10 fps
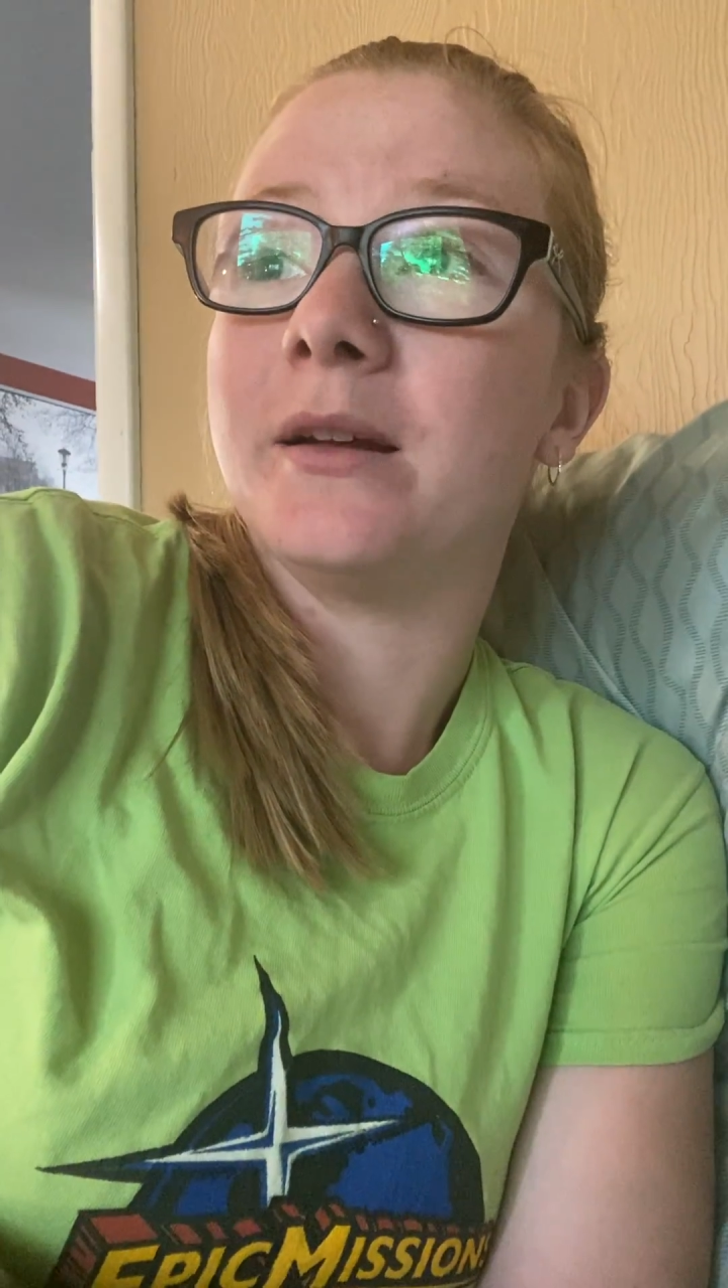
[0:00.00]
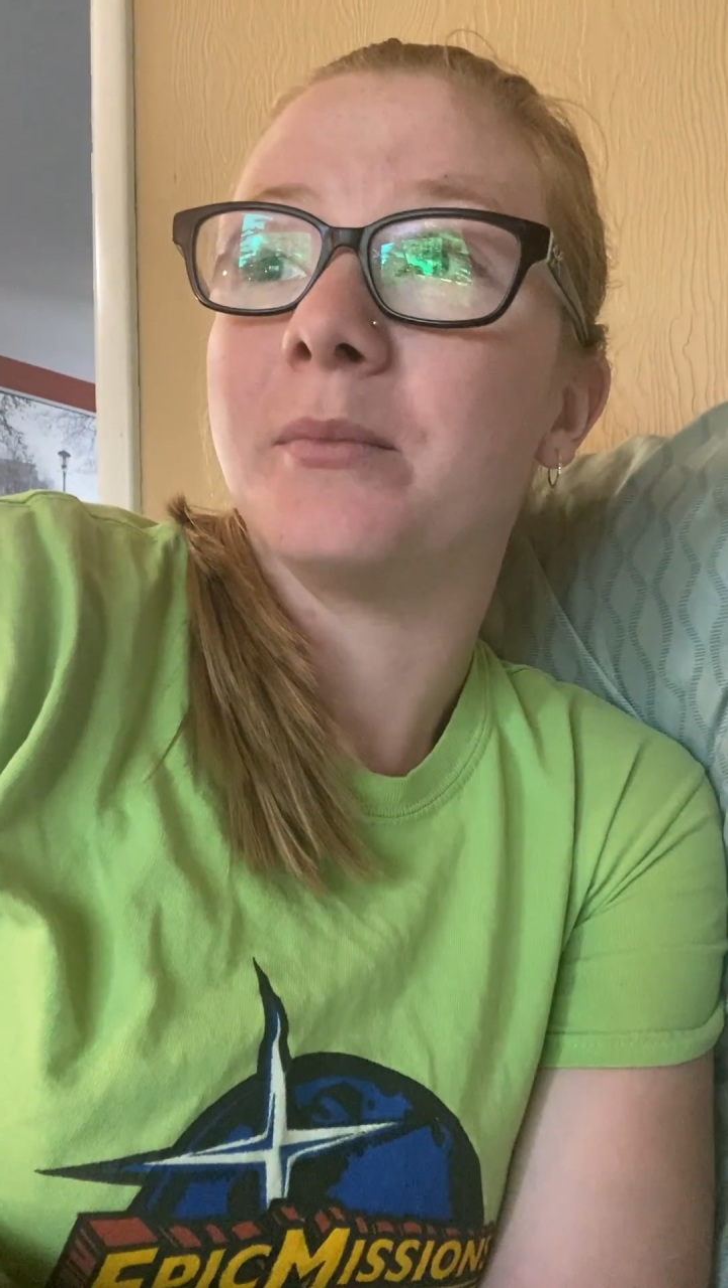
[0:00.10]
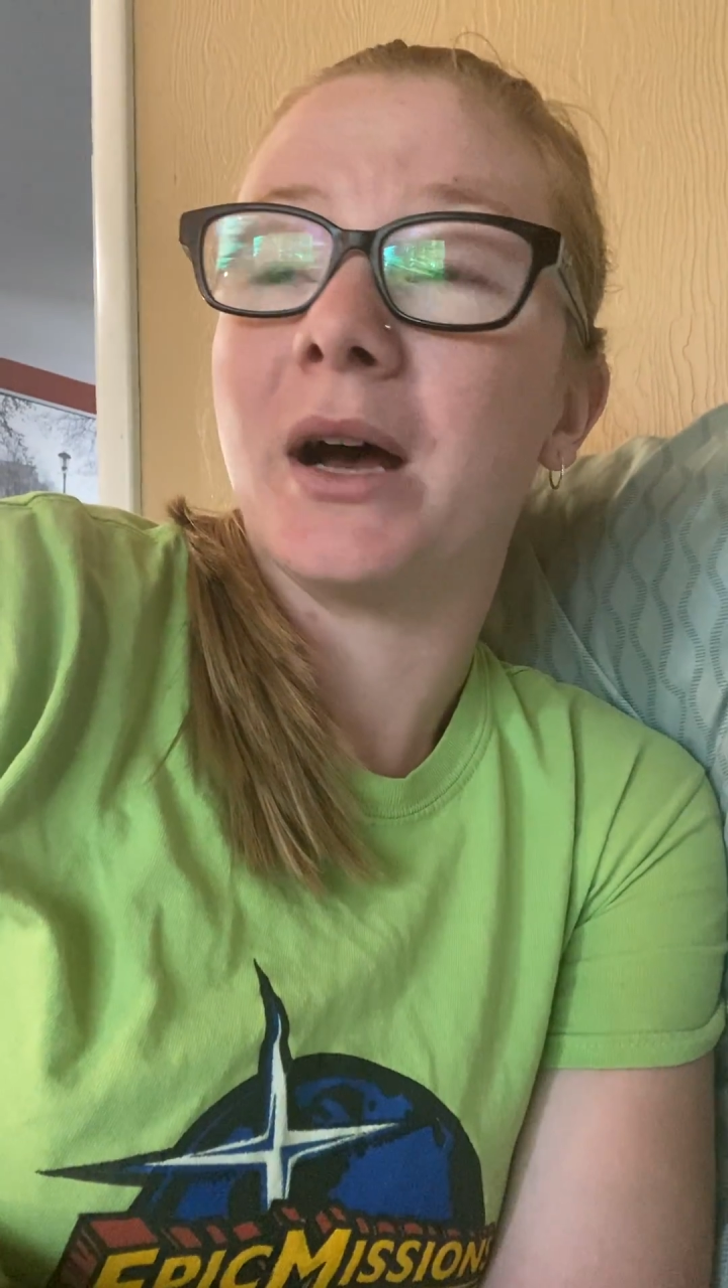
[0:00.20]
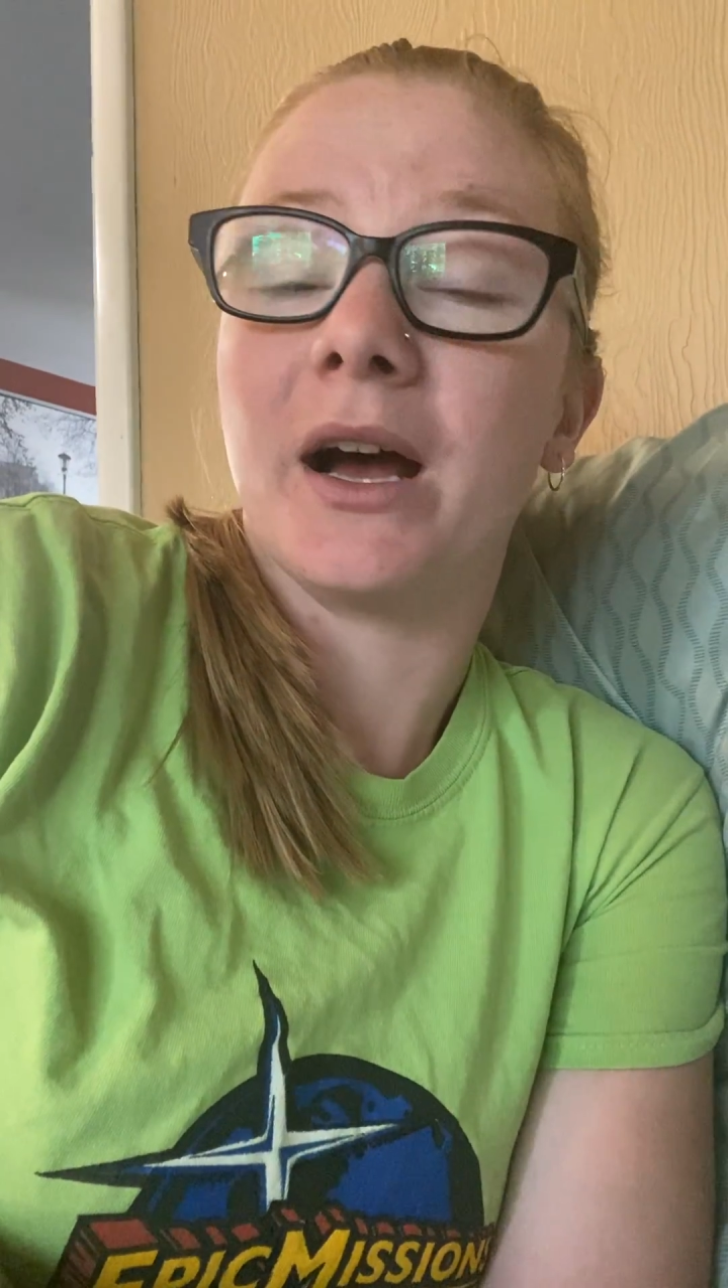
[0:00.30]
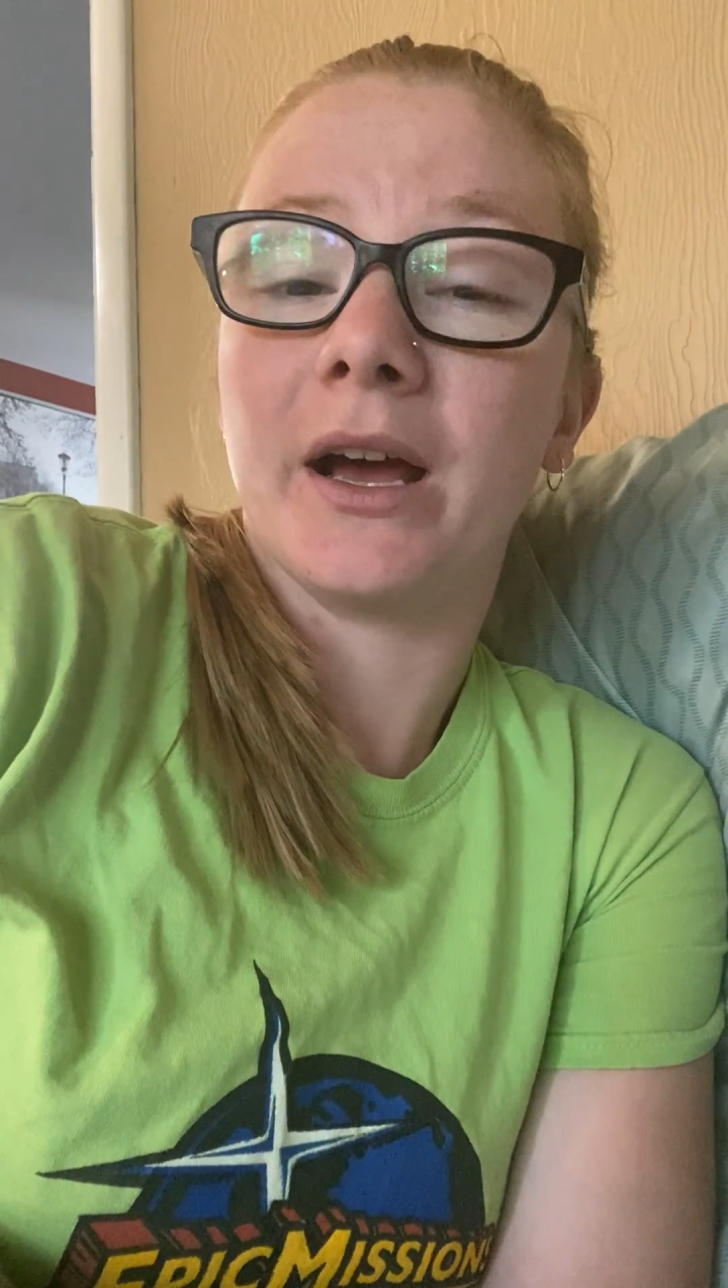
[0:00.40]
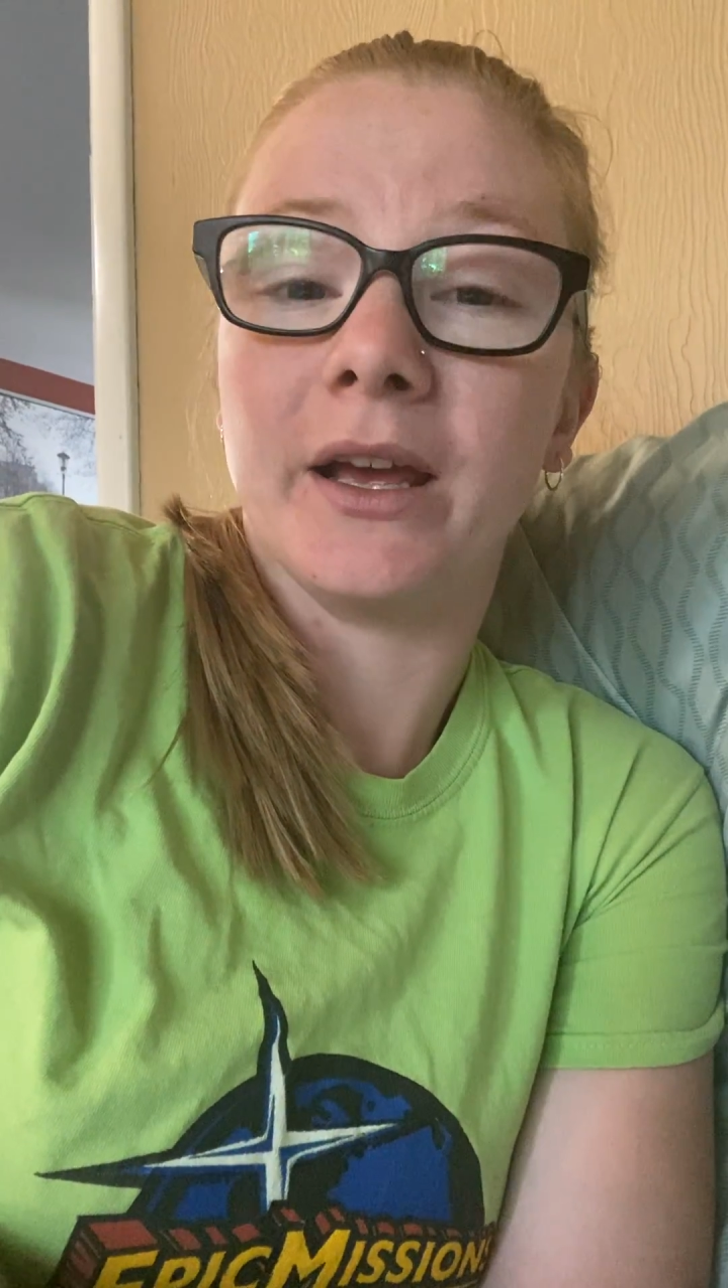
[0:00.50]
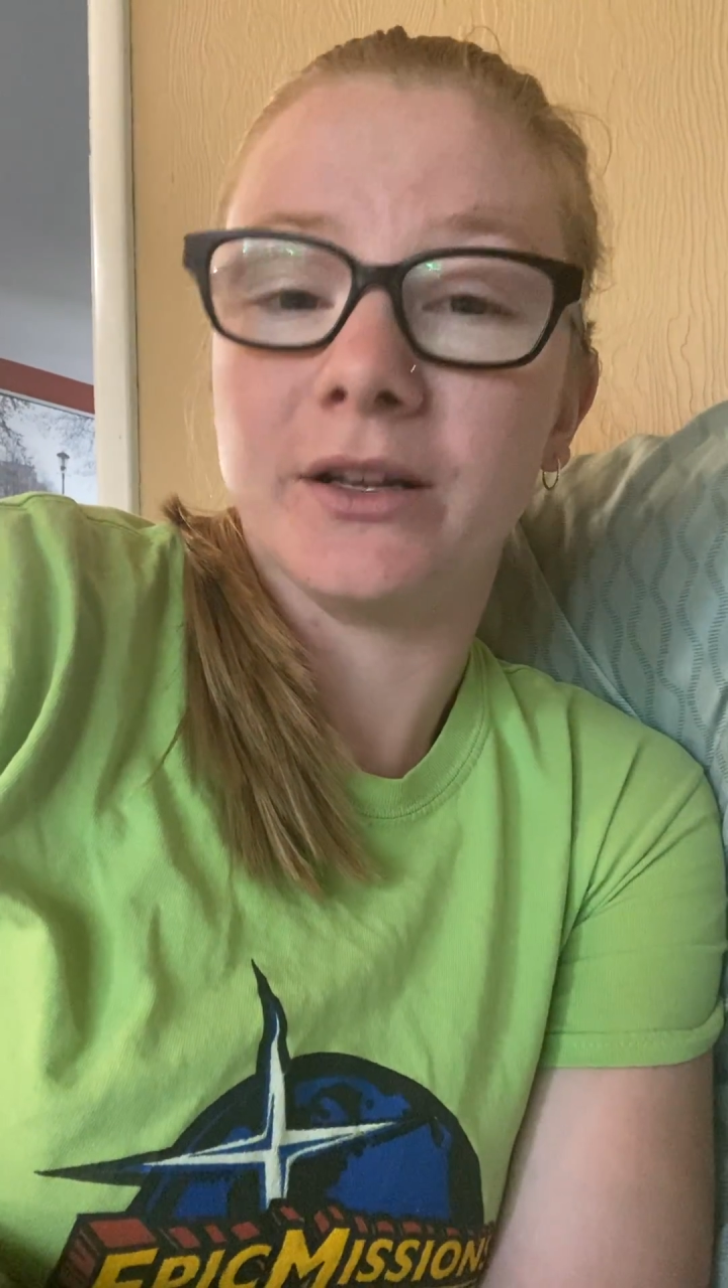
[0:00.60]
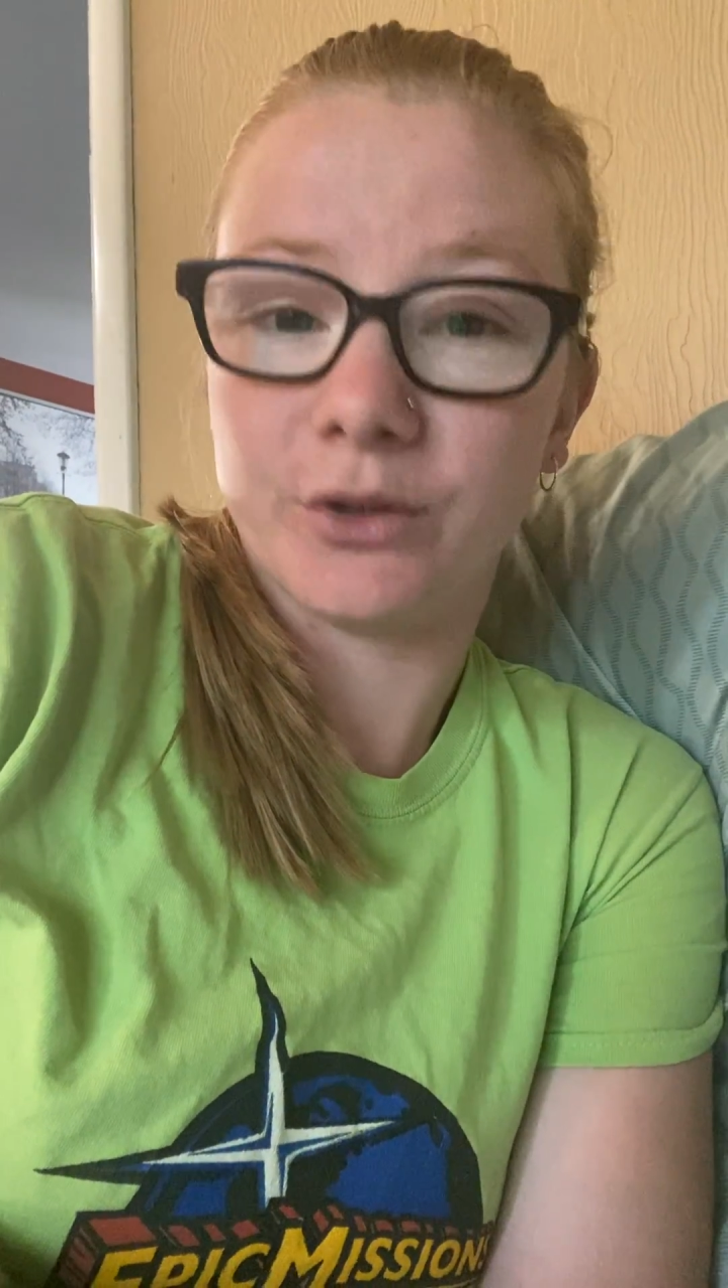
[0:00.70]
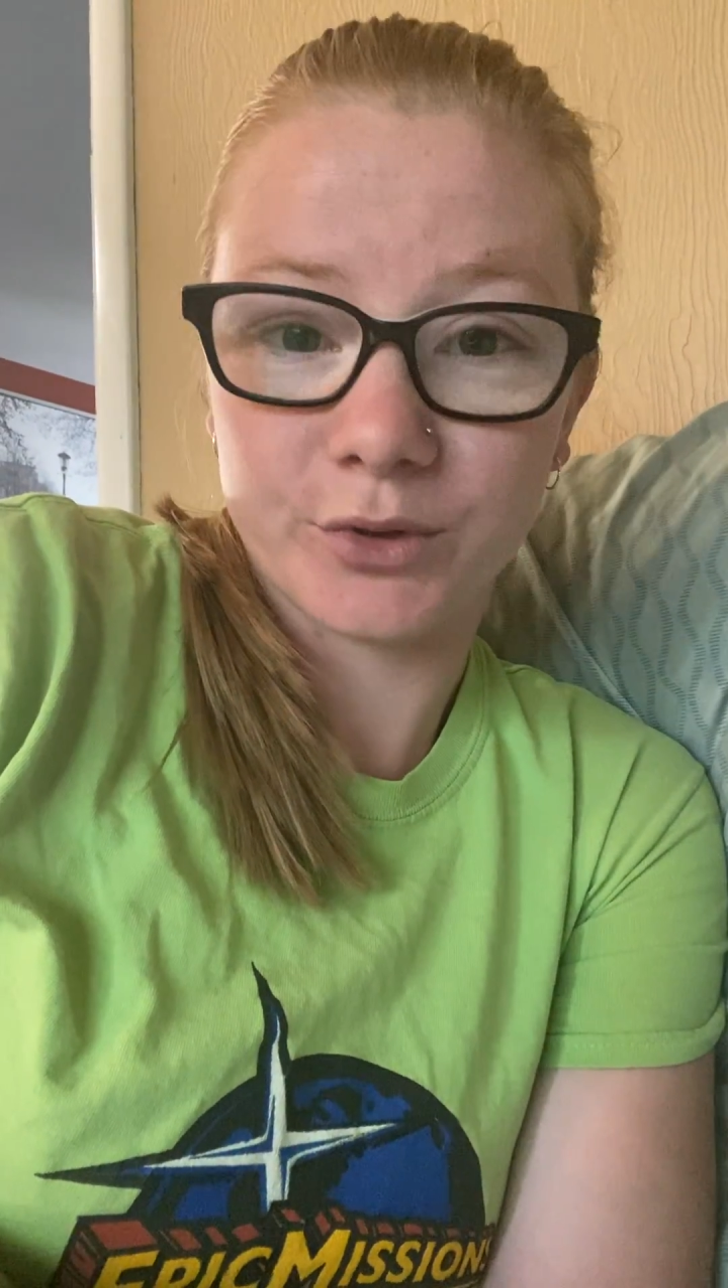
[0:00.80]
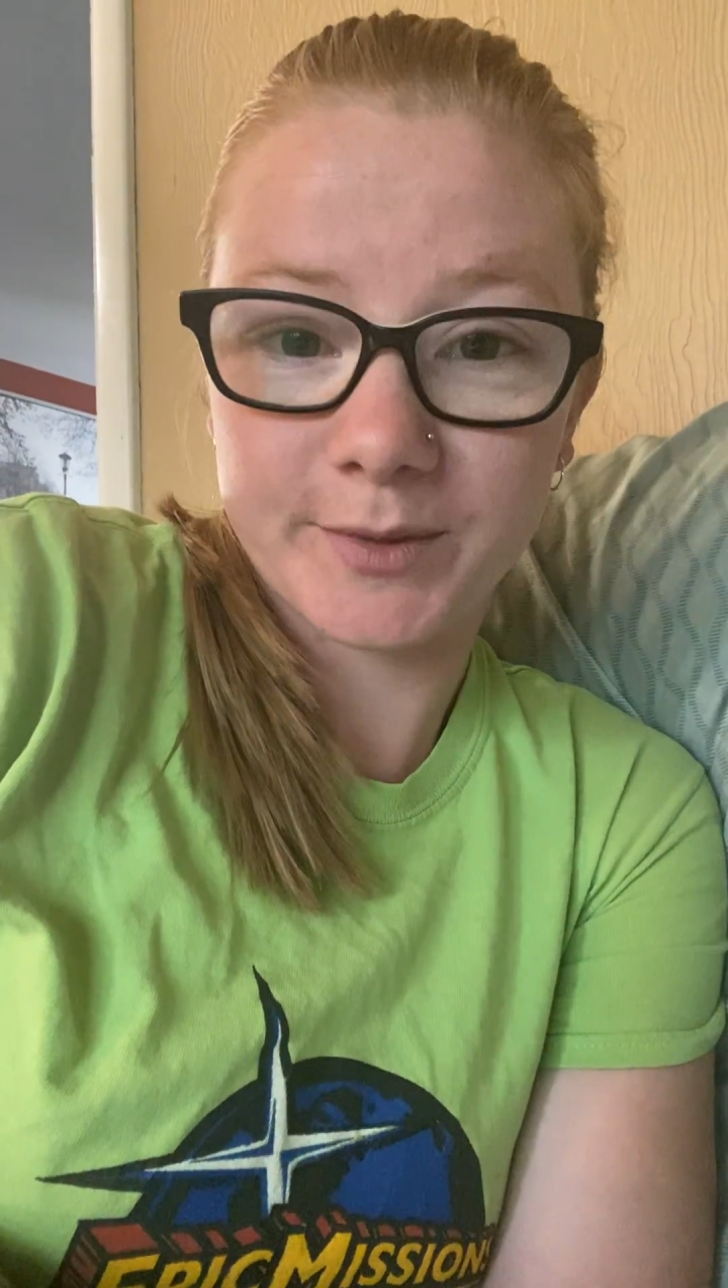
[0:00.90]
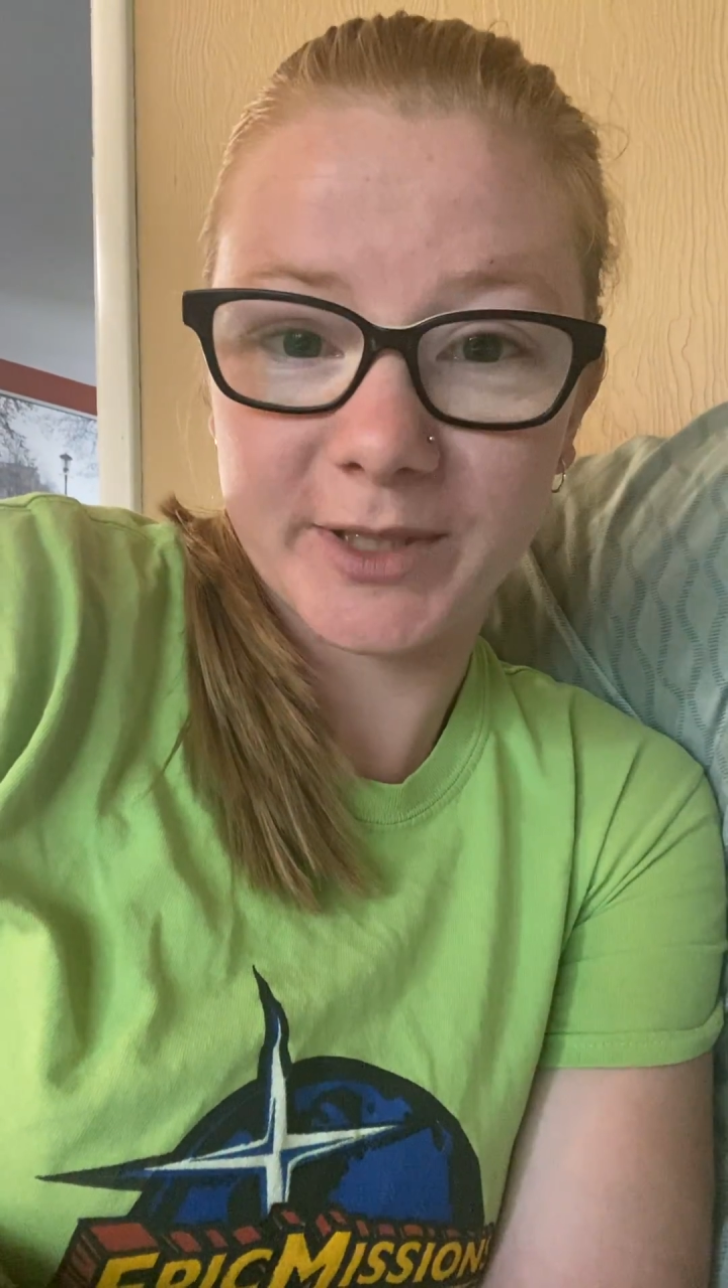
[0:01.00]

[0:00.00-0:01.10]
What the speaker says: my nose